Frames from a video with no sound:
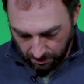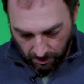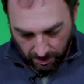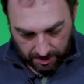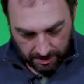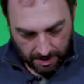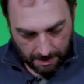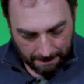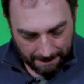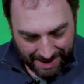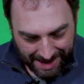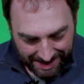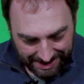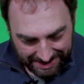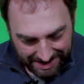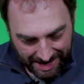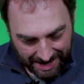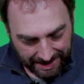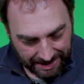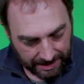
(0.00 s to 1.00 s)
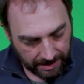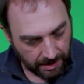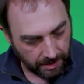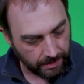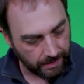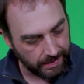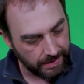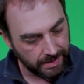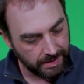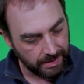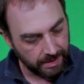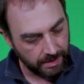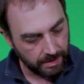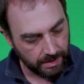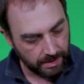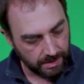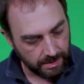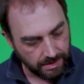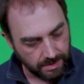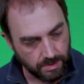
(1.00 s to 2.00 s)
One magnetic hood.
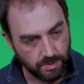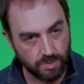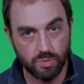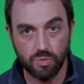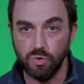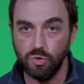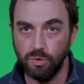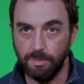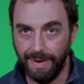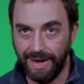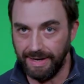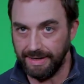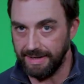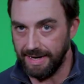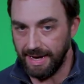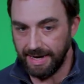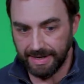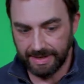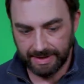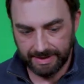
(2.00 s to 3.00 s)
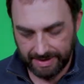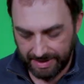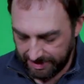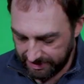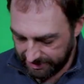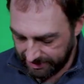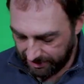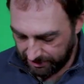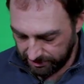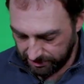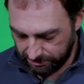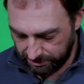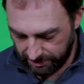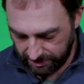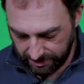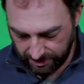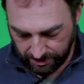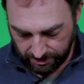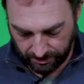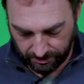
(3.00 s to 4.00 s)
Ooh, magnetic. That sounds
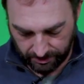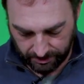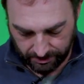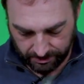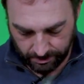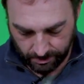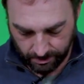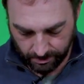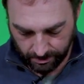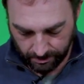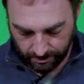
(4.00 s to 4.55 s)
pretty cool.